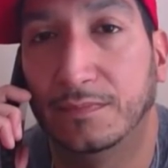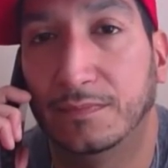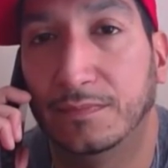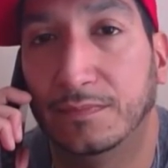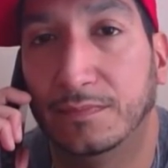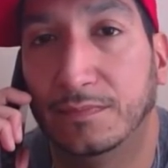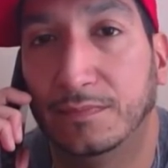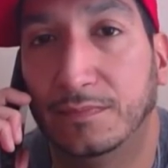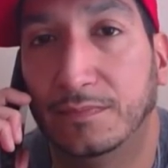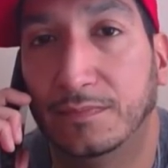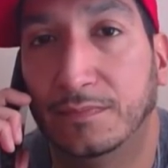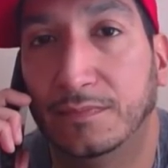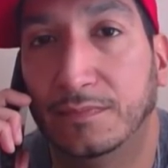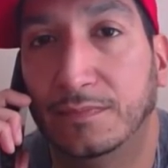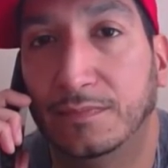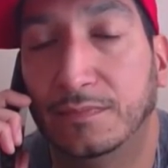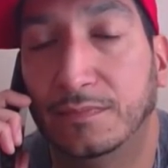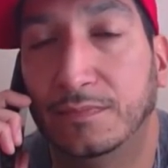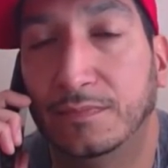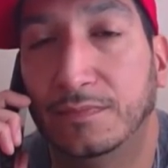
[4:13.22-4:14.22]

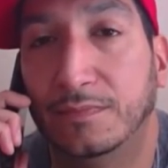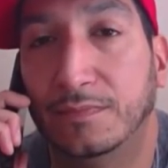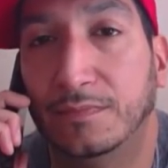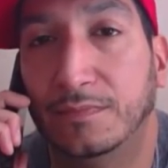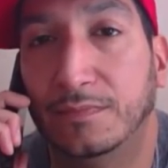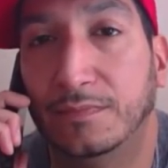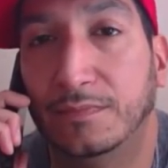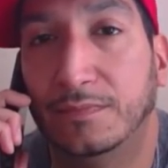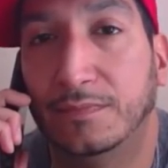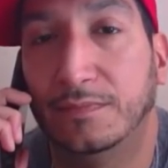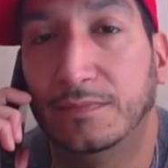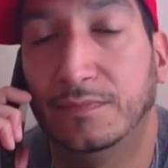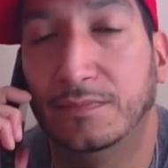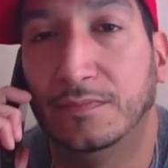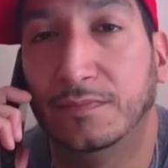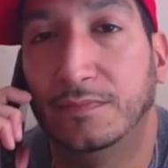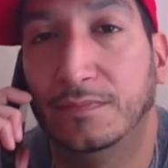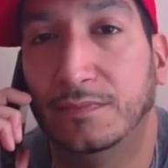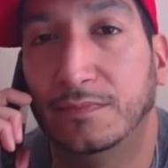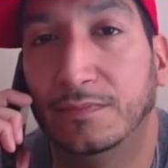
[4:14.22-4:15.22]

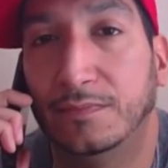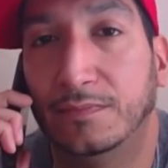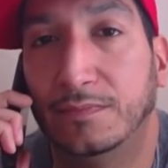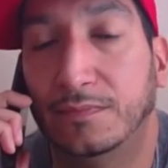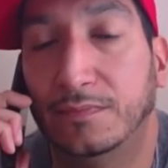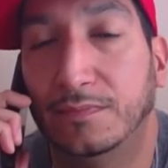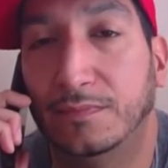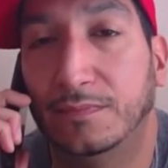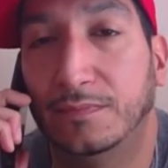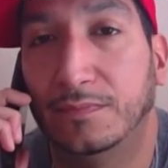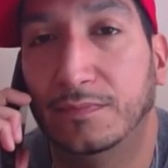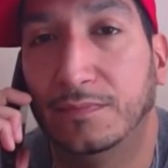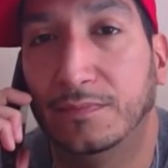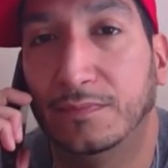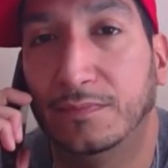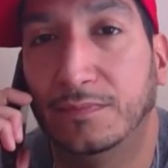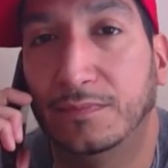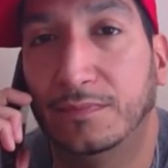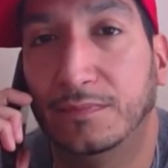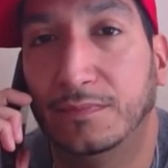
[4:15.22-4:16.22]

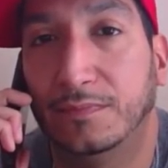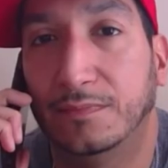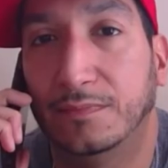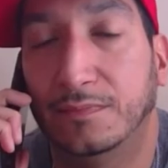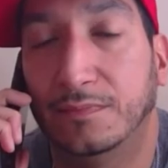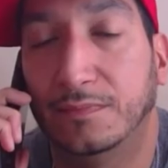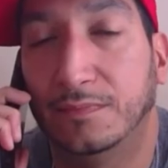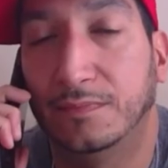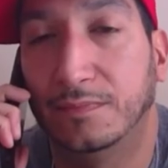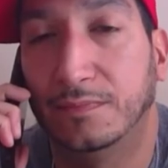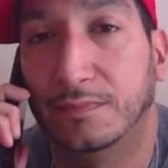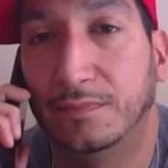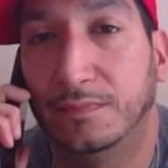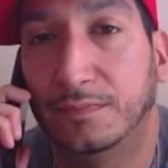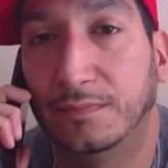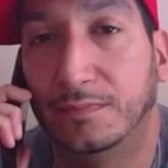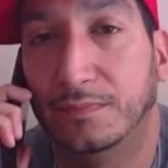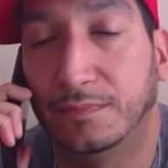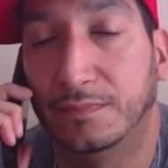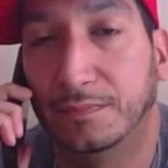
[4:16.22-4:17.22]

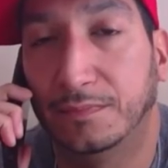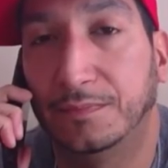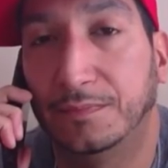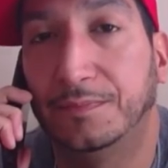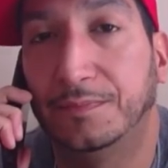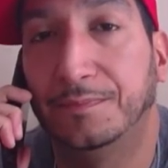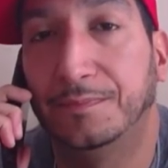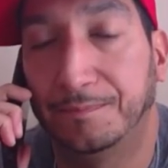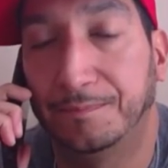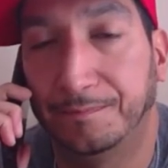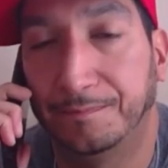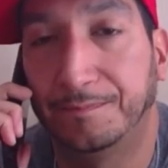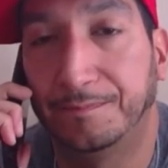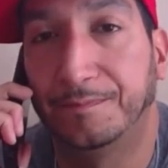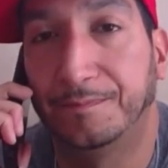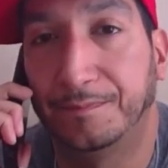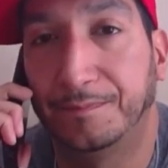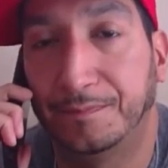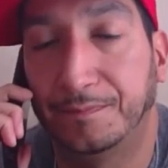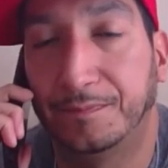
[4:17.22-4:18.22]

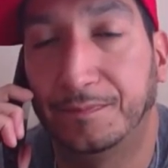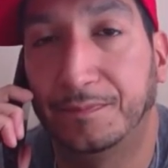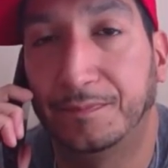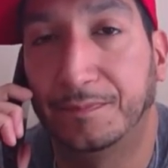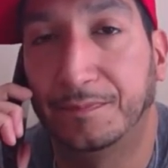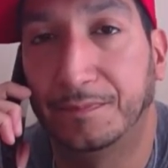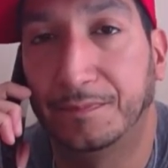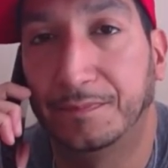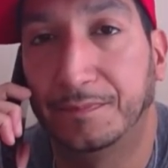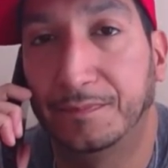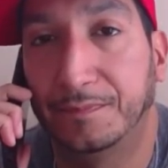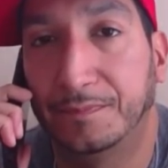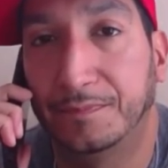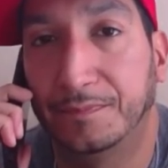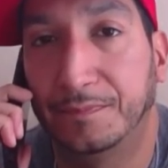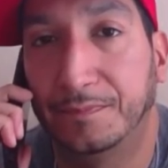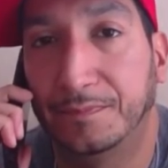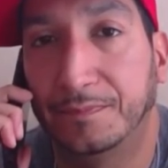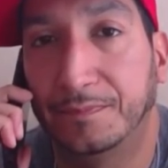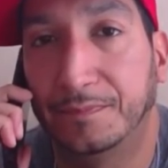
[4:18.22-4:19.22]

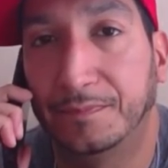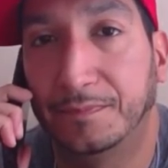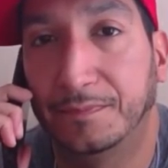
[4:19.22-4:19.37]
This person isn't speaking.